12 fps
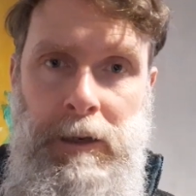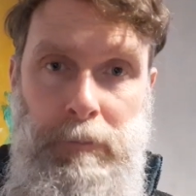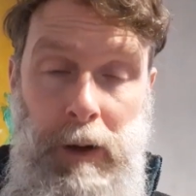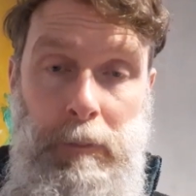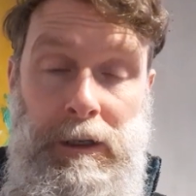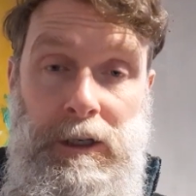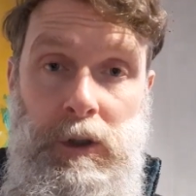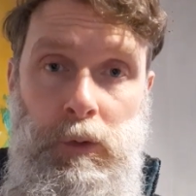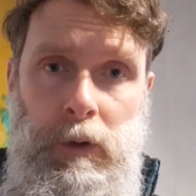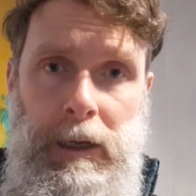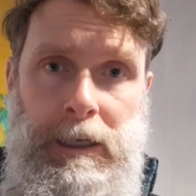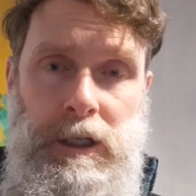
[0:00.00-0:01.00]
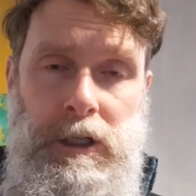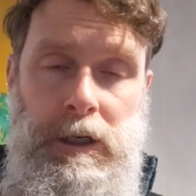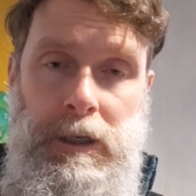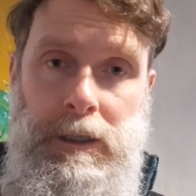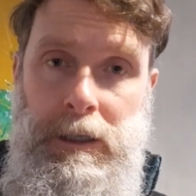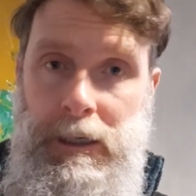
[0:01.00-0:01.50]
public school, age
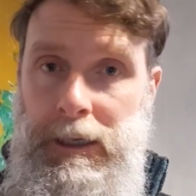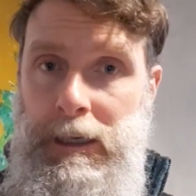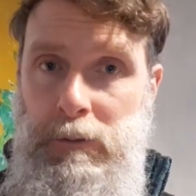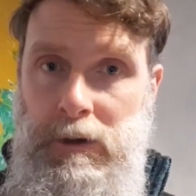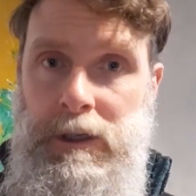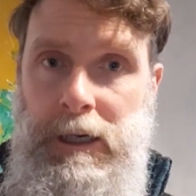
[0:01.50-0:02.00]
13, he was